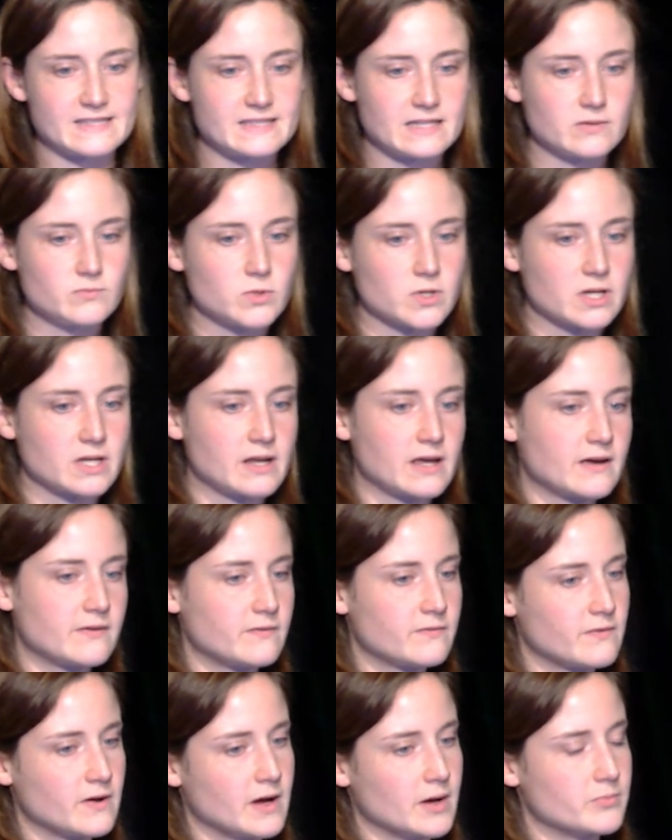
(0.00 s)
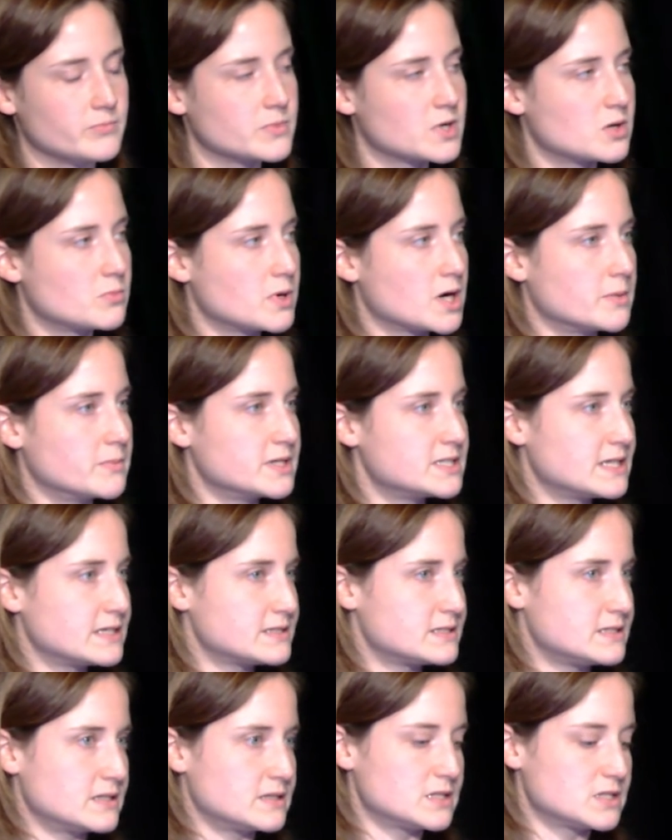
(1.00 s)
said, we're going to have compartment
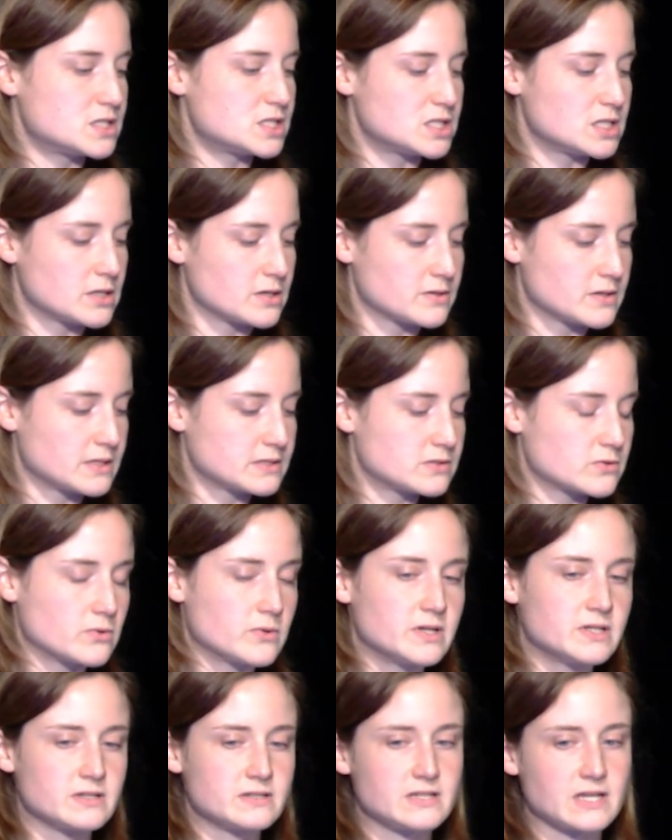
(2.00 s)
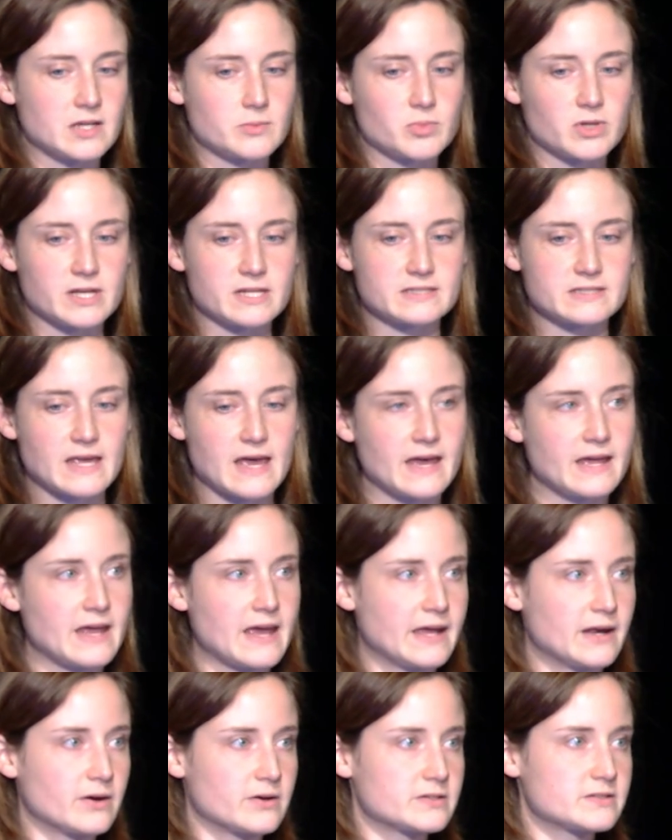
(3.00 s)
testing this year that's going to take place at
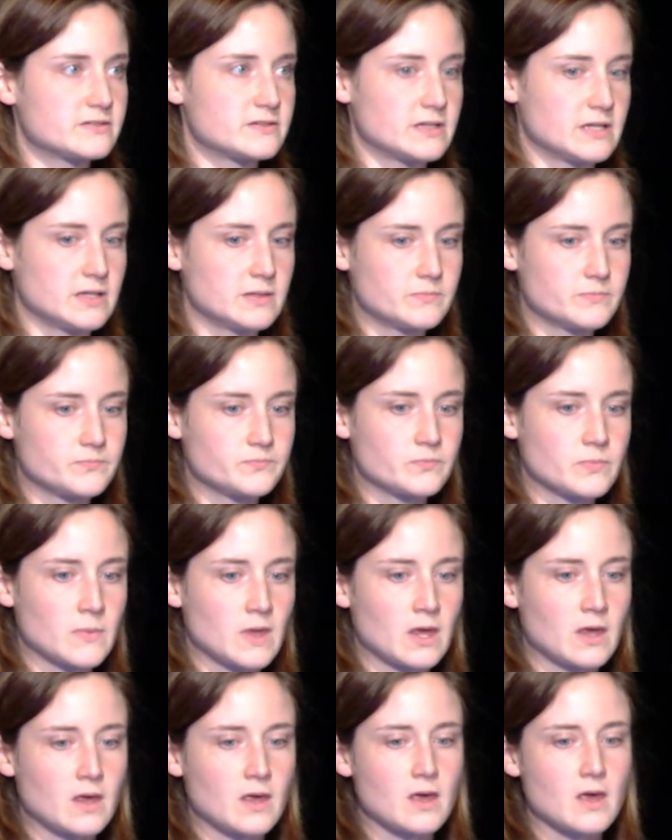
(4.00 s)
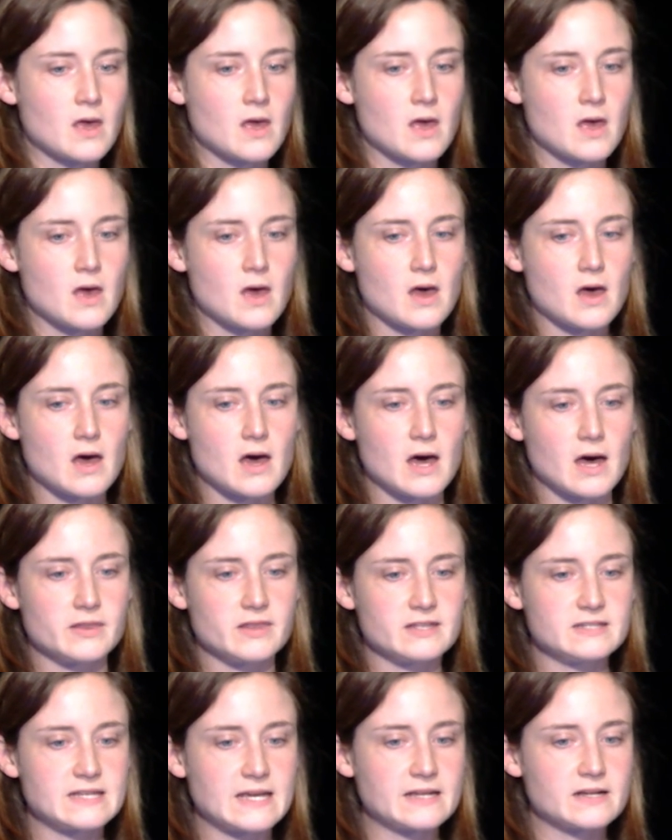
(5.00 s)
NRC.
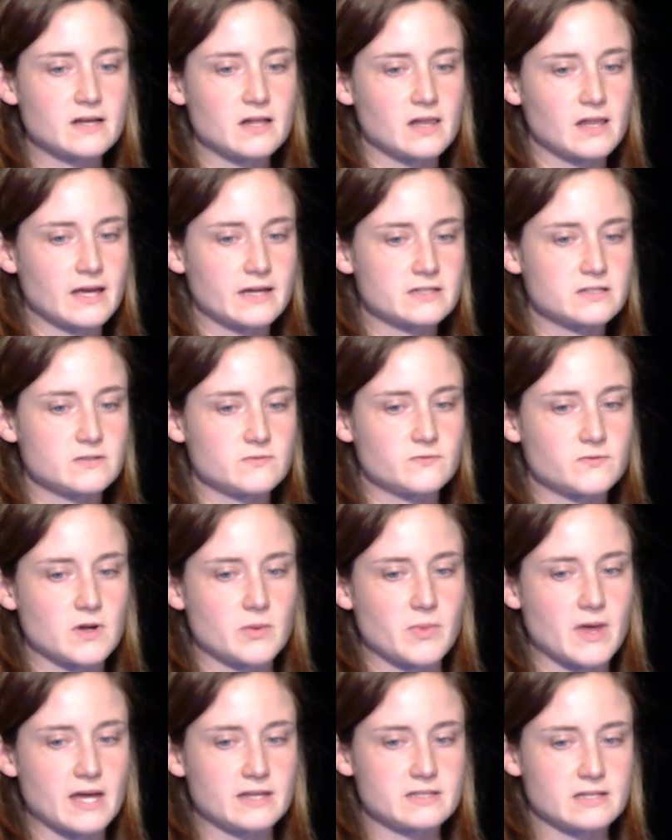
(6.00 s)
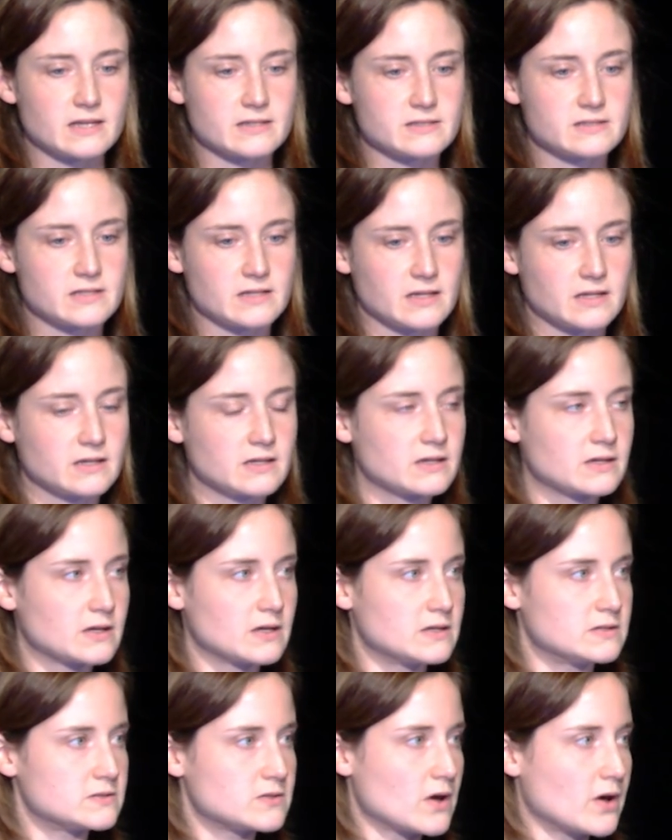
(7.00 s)
The data collected from that testing
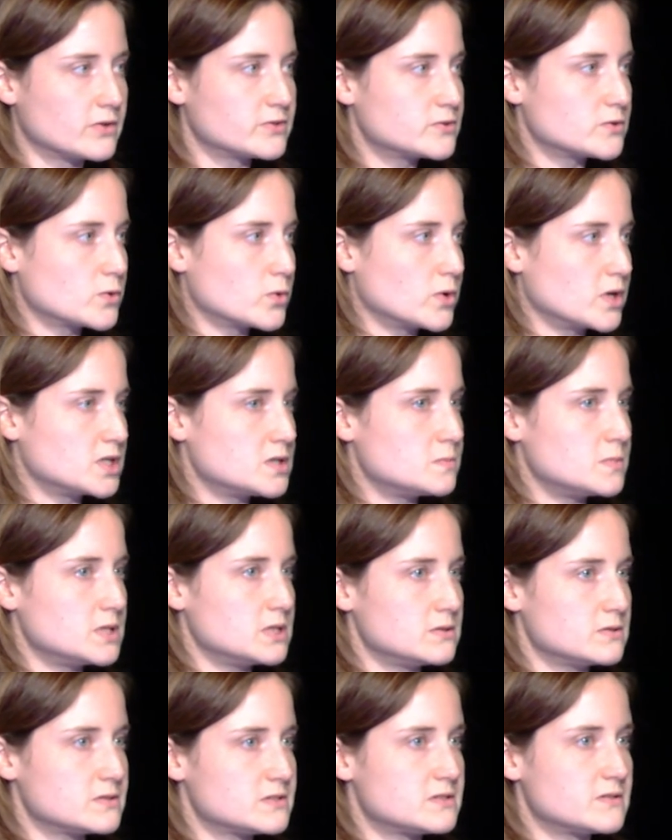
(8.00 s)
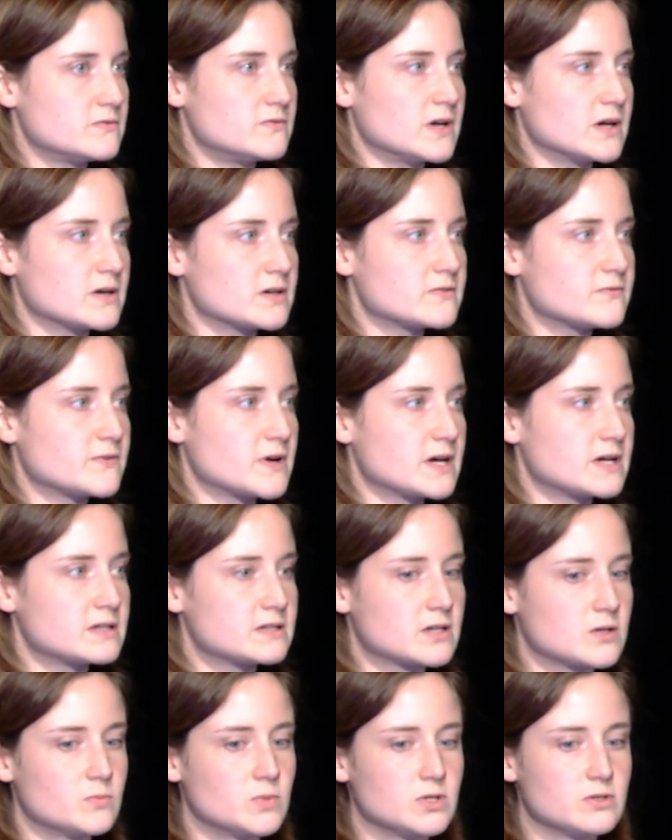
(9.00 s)
is also going to be used to
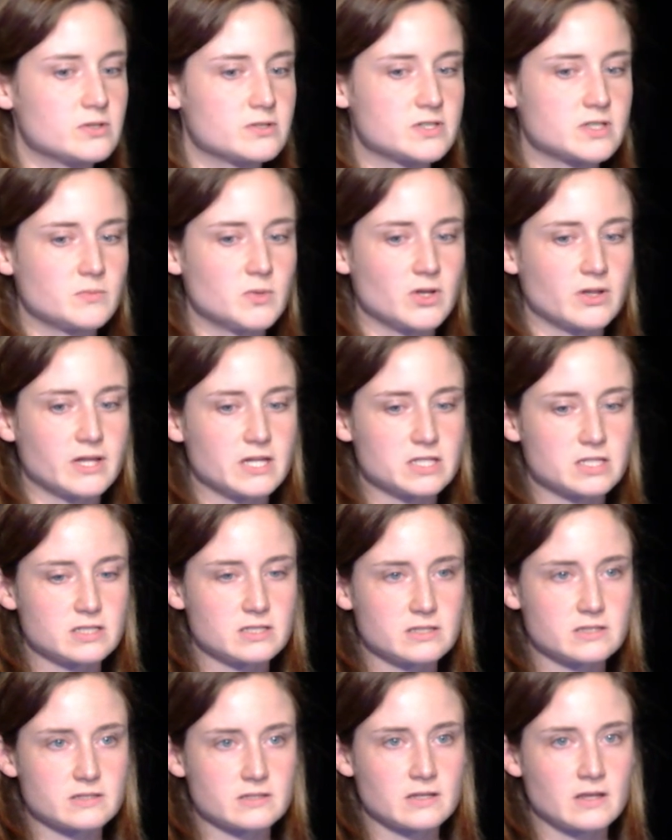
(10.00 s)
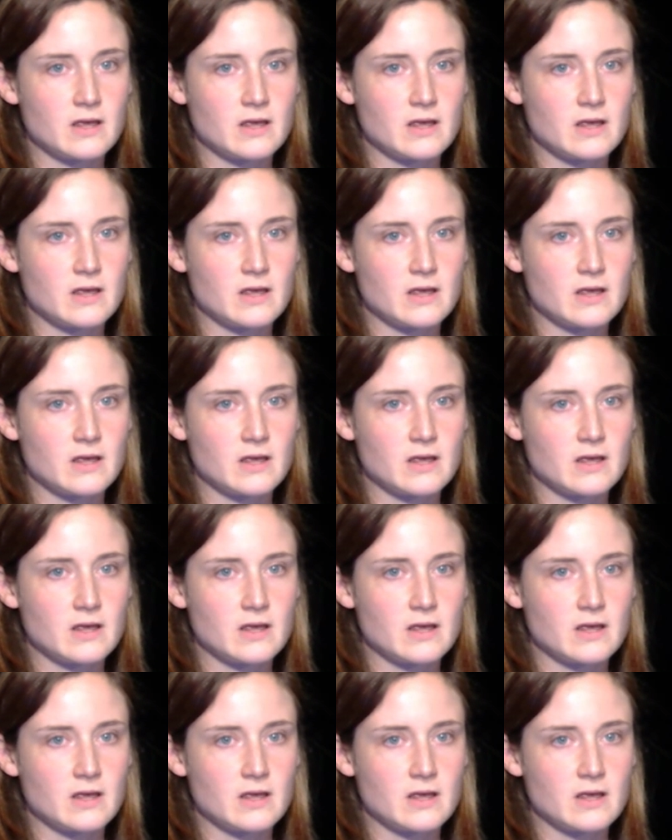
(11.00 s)
verify computer simulations